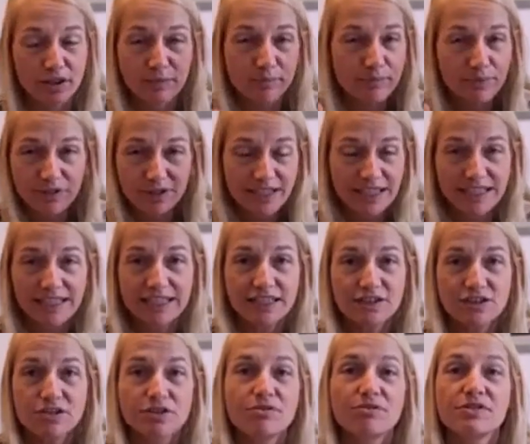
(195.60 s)

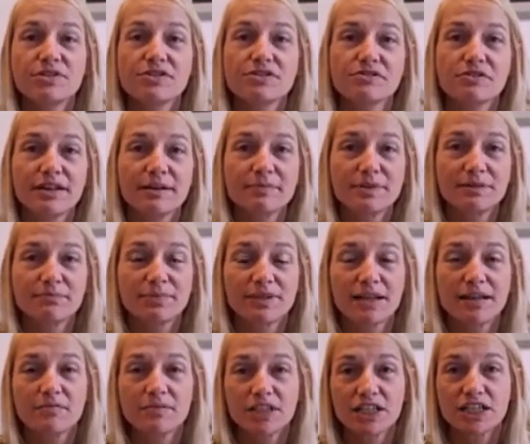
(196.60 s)
completely to the script,
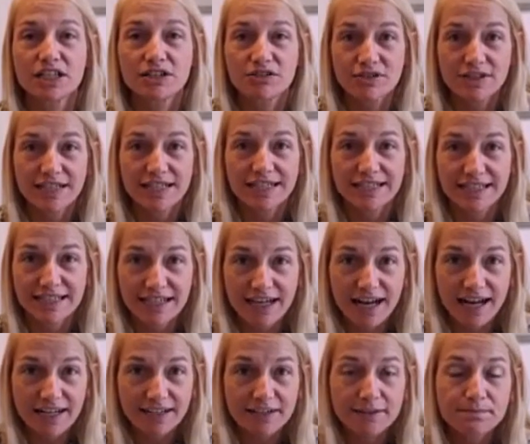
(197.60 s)
but I'm going to use it as a
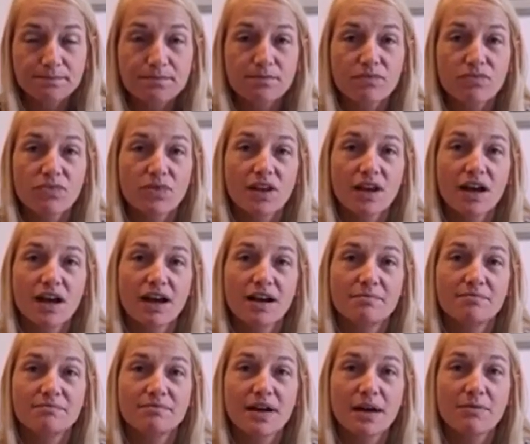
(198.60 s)
guide.
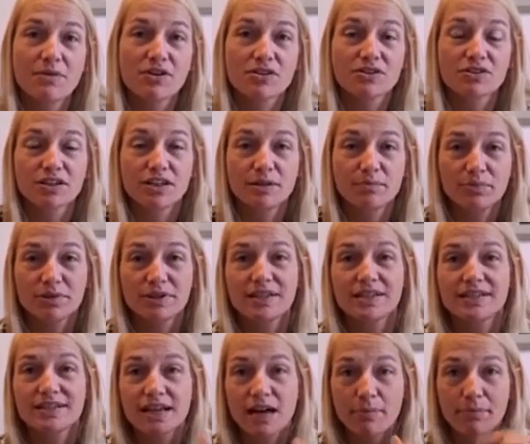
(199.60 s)
Um, I'm also going to
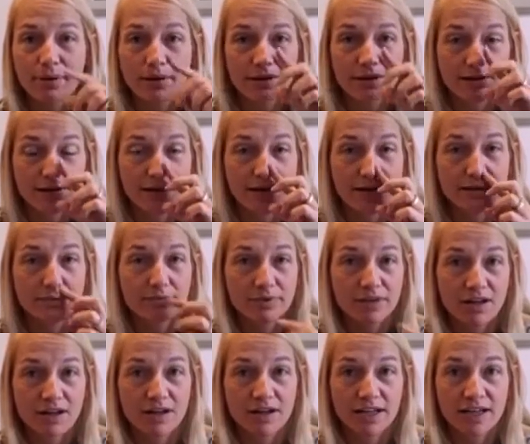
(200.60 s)
put this up on the
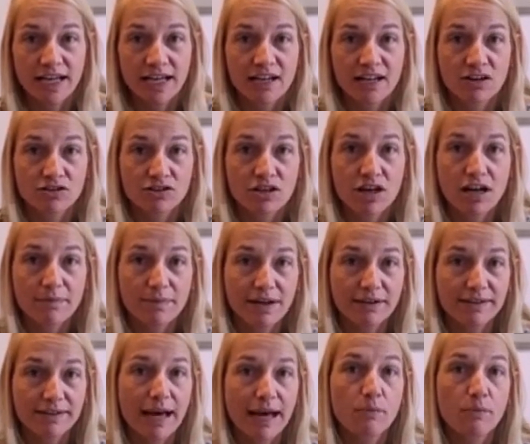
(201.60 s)
blog, and I'll talk
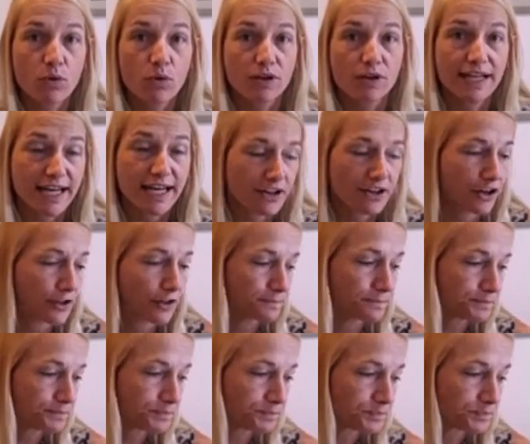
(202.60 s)
about that more later.